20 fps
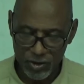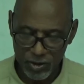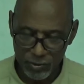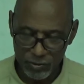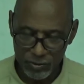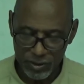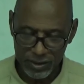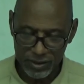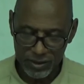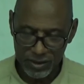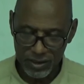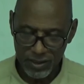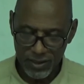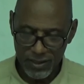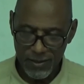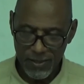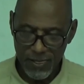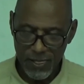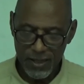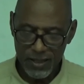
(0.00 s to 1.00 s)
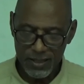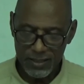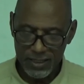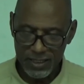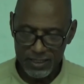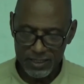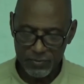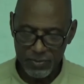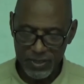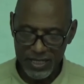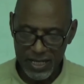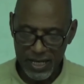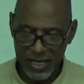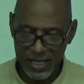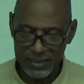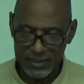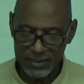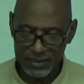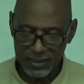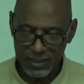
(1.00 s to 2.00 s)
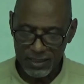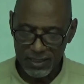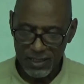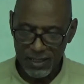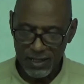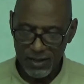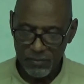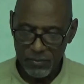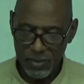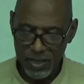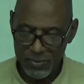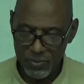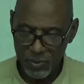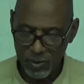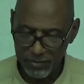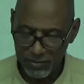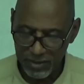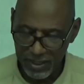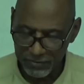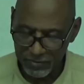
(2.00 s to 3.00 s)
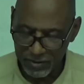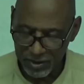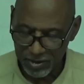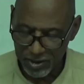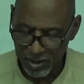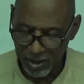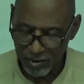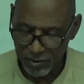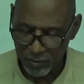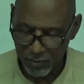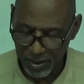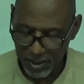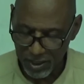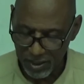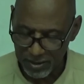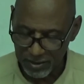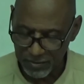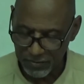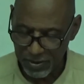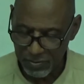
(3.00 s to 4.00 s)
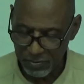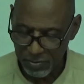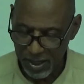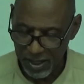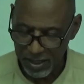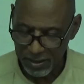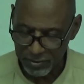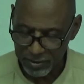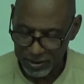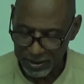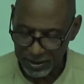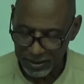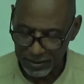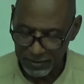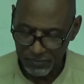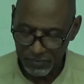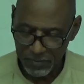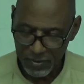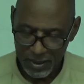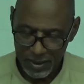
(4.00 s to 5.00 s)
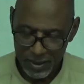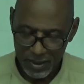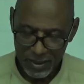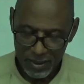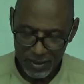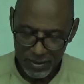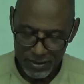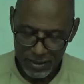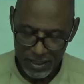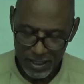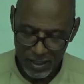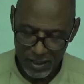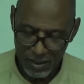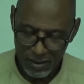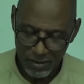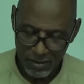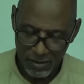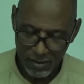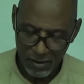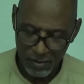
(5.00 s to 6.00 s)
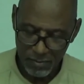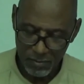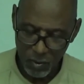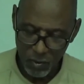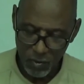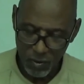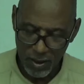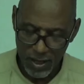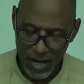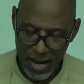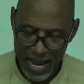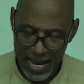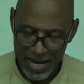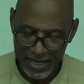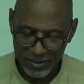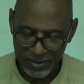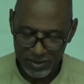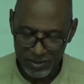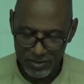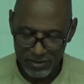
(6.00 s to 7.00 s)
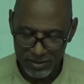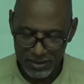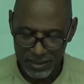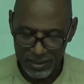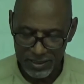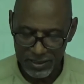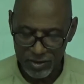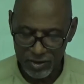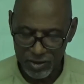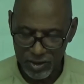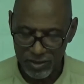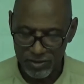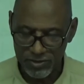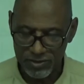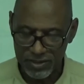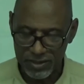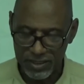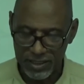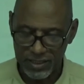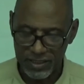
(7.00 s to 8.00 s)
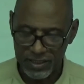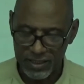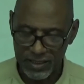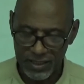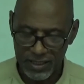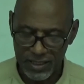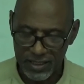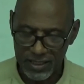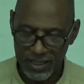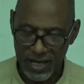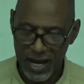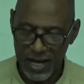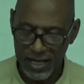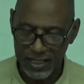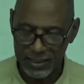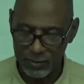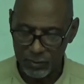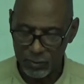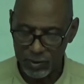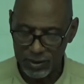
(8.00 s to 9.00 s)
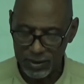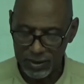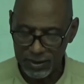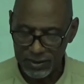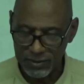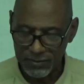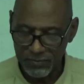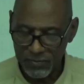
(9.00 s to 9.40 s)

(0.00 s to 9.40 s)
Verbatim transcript: Judas. Let's be honest. People have left the church because of hypocrisy. There are more actors in the church than in Hollywood.